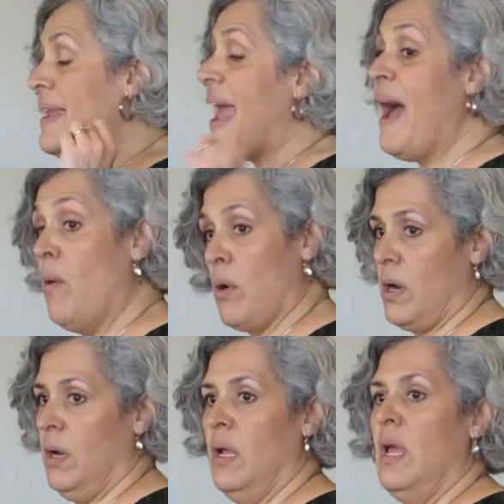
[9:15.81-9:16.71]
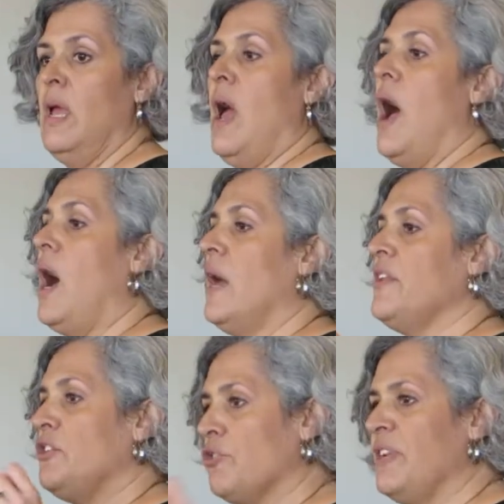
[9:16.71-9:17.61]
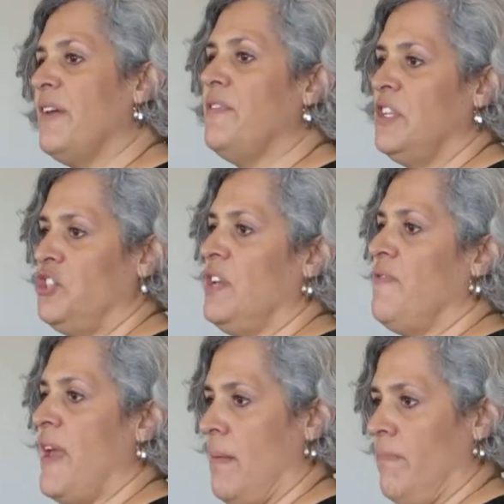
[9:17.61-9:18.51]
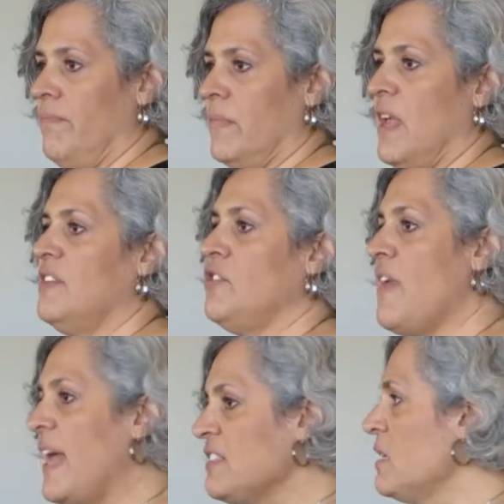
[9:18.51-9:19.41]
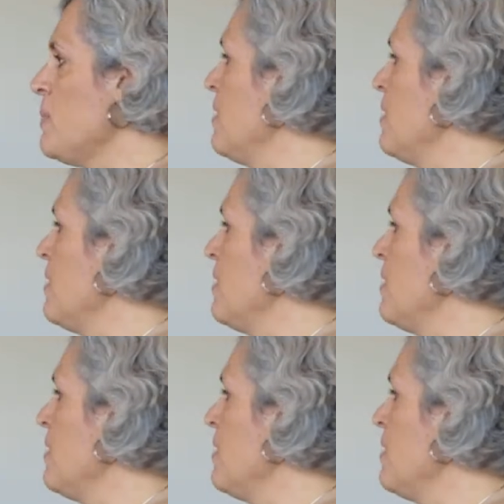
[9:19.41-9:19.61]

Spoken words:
an hour on your definite chief aim. Okay, so that's going